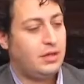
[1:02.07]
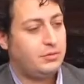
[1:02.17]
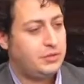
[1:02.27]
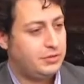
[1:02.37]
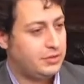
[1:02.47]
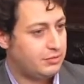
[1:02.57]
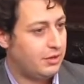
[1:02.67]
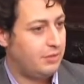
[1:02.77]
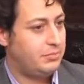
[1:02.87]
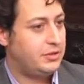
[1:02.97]
Well, how would you
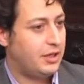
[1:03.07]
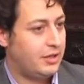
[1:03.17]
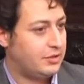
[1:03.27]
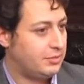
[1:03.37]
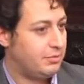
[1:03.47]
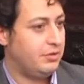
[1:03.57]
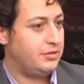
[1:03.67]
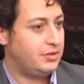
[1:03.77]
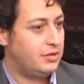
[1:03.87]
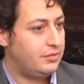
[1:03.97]
describe China's
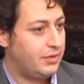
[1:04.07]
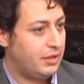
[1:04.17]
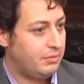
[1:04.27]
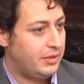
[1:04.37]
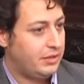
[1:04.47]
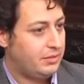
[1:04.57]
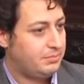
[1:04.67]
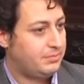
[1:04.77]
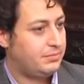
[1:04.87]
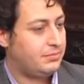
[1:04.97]
approach to development?